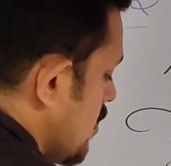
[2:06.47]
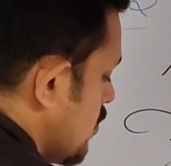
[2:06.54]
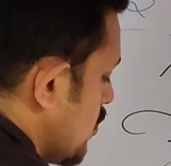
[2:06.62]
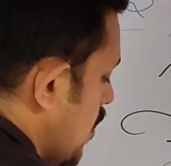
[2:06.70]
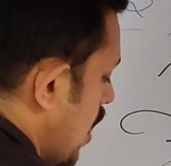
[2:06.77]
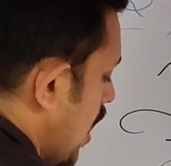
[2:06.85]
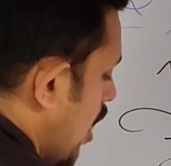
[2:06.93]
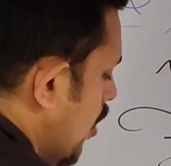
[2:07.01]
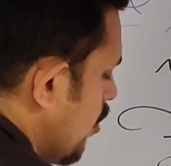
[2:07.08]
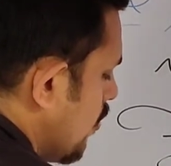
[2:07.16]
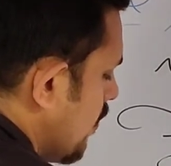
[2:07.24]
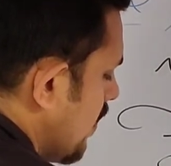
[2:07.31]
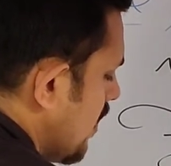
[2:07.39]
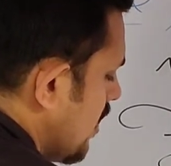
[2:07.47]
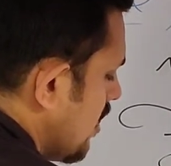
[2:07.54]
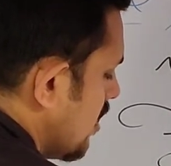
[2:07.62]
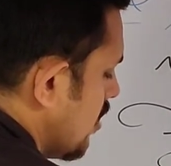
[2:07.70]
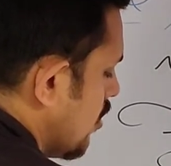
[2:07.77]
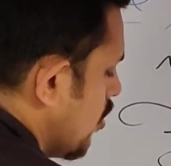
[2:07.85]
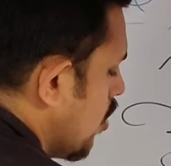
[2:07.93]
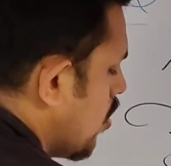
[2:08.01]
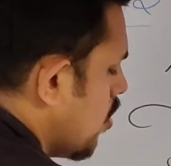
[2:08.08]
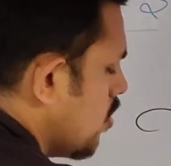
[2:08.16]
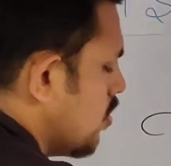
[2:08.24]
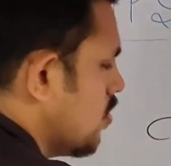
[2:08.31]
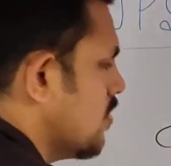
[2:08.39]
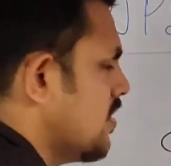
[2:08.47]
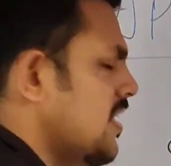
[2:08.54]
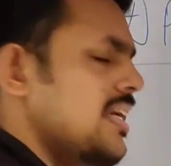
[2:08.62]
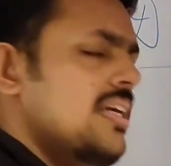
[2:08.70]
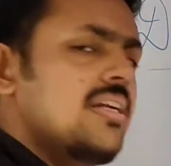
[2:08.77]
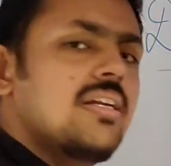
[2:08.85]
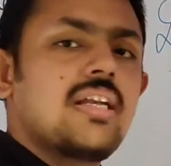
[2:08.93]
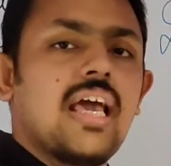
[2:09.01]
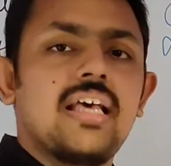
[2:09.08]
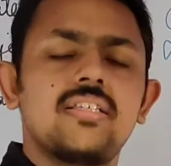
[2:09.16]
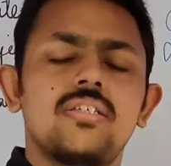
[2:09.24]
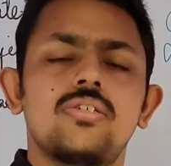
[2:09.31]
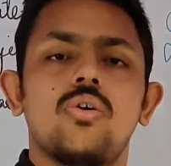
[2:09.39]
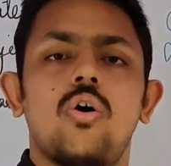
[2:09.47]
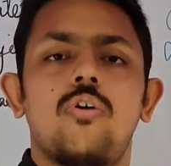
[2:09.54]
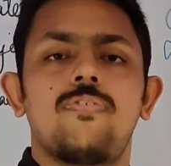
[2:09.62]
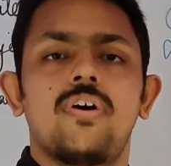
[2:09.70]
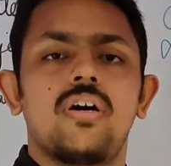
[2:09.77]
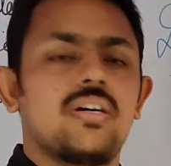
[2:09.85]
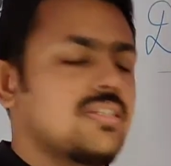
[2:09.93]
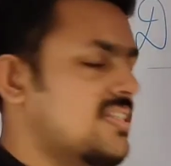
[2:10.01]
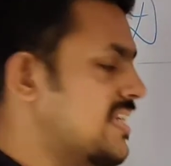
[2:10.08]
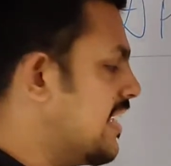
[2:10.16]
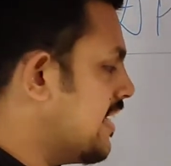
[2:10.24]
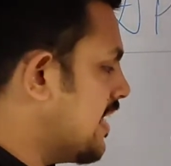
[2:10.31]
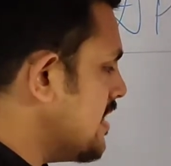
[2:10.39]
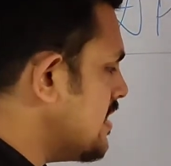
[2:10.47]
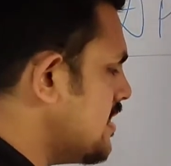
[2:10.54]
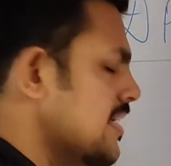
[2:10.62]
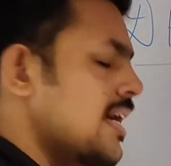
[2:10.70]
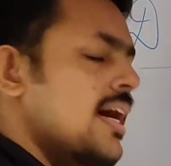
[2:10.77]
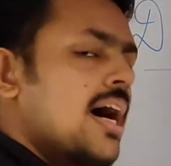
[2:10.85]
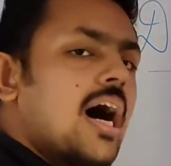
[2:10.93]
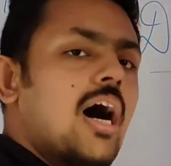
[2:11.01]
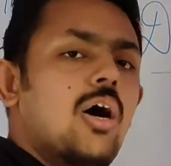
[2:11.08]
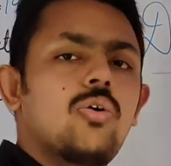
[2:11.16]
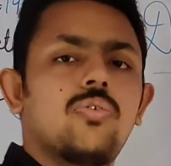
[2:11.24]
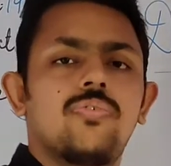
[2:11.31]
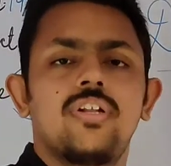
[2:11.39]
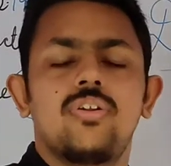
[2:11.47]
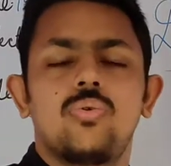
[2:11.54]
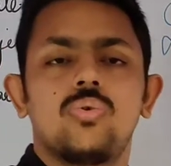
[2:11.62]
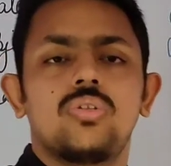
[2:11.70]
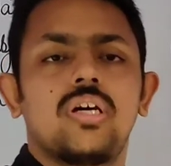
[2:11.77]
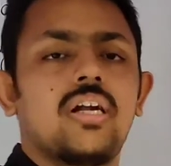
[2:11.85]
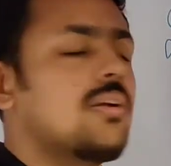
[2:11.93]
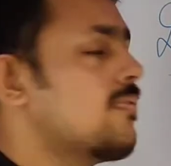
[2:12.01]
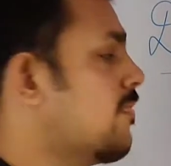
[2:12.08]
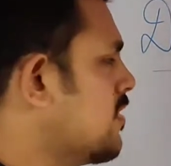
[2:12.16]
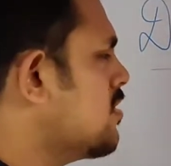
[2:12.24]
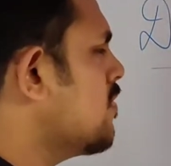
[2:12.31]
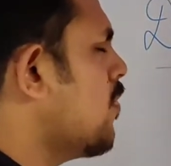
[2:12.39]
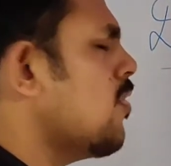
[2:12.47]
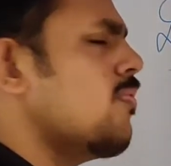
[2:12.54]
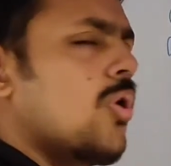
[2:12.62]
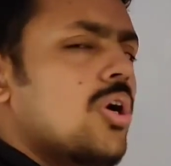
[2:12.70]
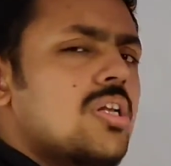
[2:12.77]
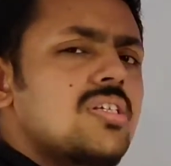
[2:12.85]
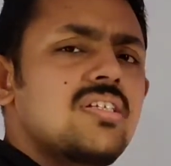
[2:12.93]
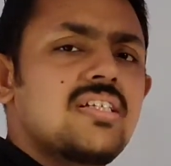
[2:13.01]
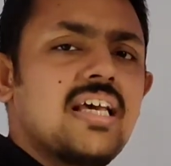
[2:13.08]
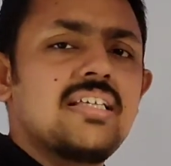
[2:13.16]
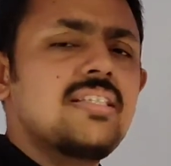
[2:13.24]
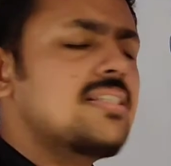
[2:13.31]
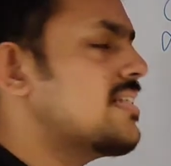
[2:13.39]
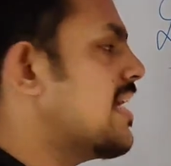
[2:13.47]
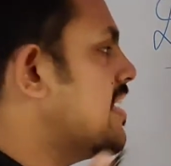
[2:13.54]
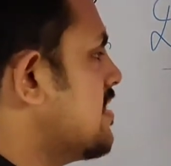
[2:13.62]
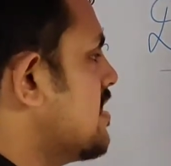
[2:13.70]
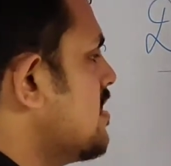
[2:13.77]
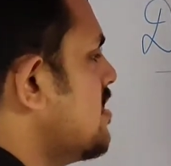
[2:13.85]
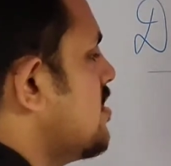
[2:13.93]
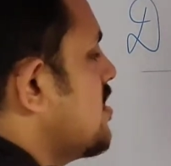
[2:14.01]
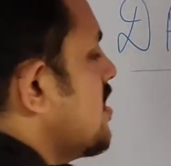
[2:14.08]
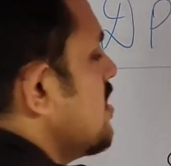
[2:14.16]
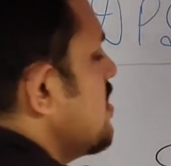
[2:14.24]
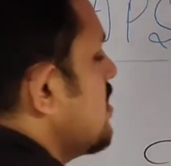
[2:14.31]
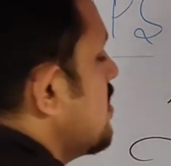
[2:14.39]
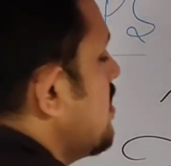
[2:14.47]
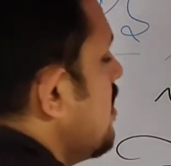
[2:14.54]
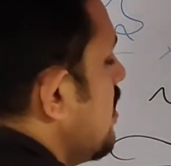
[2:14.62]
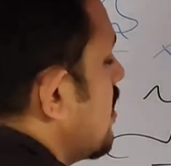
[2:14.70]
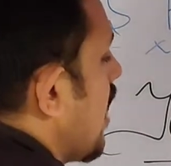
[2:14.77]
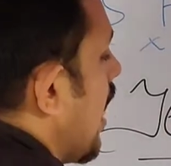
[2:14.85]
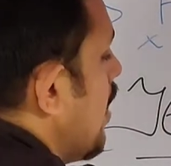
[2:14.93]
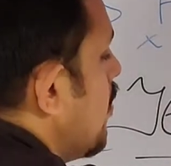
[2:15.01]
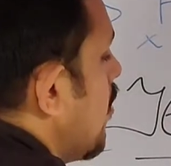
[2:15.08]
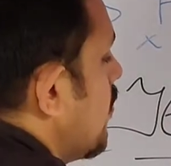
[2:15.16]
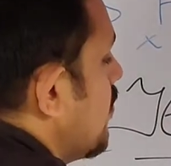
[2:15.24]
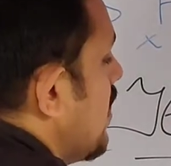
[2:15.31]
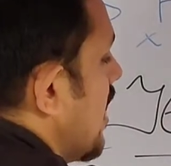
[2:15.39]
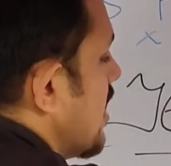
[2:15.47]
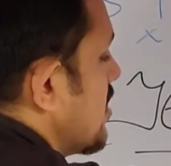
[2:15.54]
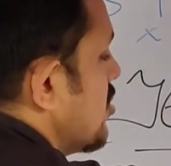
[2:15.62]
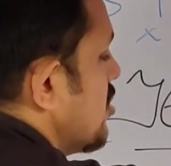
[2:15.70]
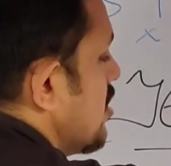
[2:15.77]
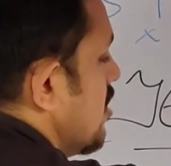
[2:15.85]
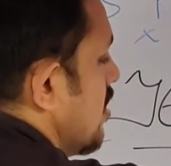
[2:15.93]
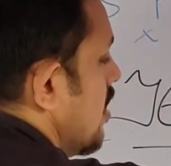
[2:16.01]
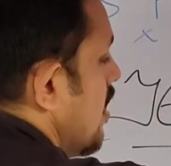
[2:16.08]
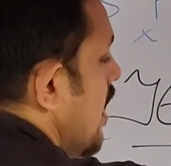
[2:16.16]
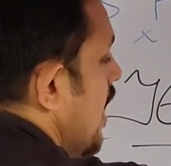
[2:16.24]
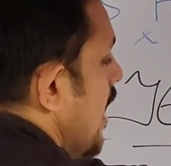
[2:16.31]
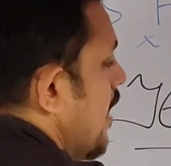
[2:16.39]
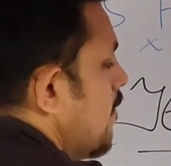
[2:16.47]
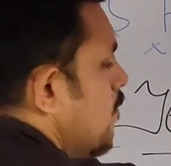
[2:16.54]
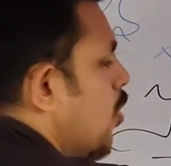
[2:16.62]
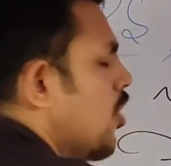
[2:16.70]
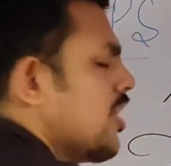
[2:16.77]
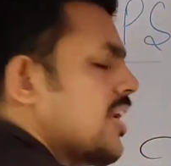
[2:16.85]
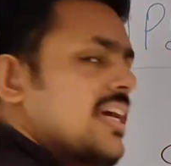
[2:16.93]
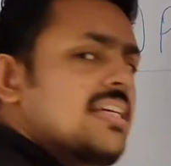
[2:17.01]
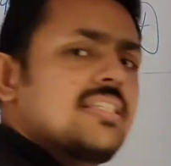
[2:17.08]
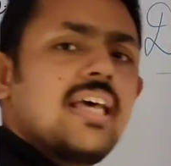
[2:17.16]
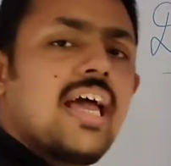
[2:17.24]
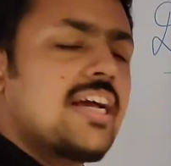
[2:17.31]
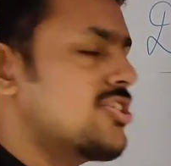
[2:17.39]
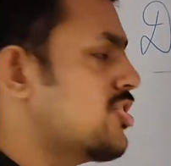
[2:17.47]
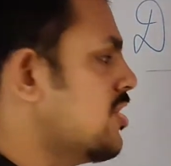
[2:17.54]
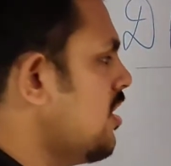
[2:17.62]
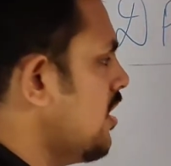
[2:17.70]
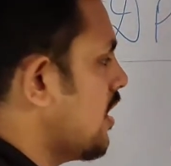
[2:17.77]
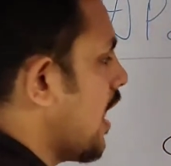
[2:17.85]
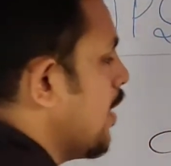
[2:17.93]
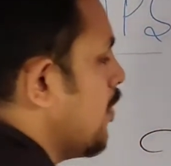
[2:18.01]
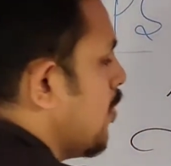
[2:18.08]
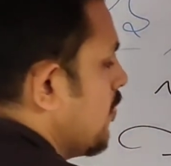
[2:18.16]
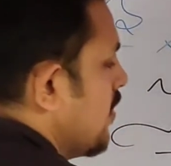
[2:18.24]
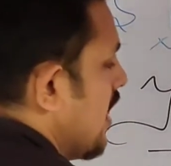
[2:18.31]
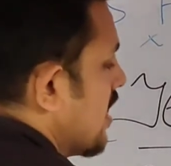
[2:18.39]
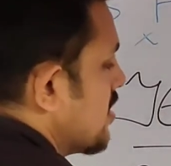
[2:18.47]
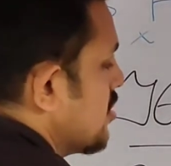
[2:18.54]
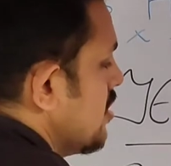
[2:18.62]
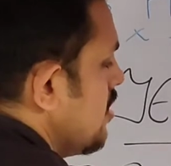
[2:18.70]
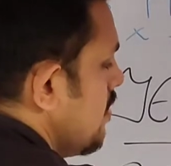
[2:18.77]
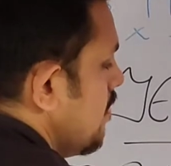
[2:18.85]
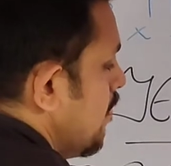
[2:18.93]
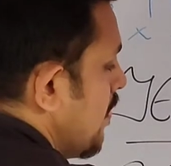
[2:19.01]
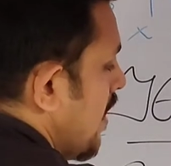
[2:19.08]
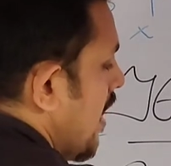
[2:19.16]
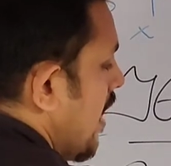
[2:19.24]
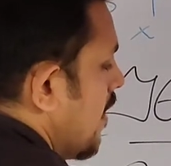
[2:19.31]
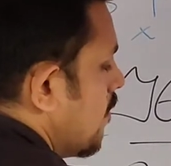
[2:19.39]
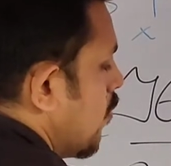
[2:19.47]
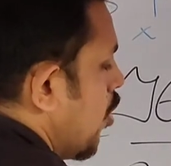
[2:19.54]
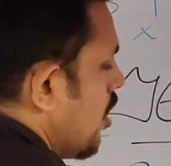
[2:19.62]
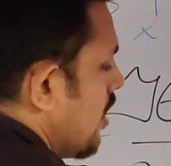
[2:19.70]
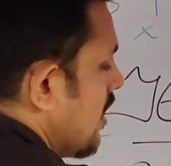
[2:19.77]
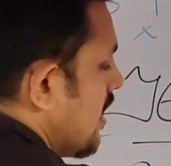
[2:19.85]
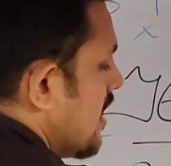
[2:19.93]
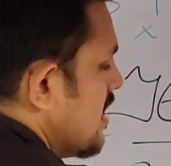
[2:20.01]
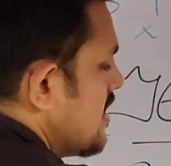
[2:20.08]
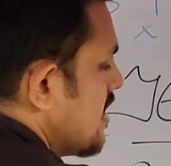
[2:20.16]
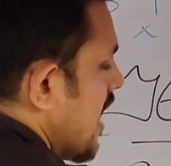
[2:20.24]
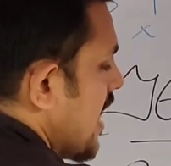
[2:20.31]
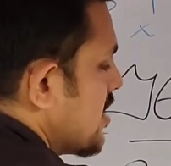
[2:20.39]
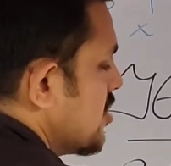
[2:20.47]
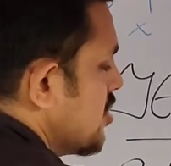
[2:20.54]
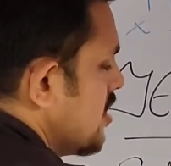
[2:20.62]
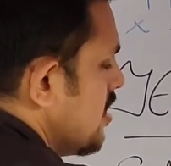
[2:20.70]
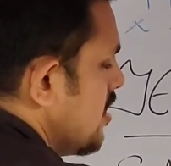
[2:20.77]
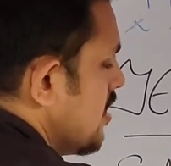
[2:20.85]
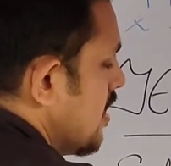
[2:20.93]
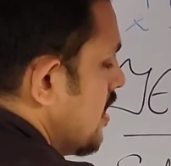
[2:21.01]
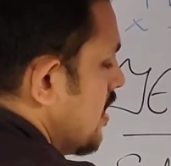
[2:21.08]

So how do we know the tense of a sentence? How do we know that? First of all, what is tense? Tense is just the time of the action. And what is action? Time of the action. And what is action?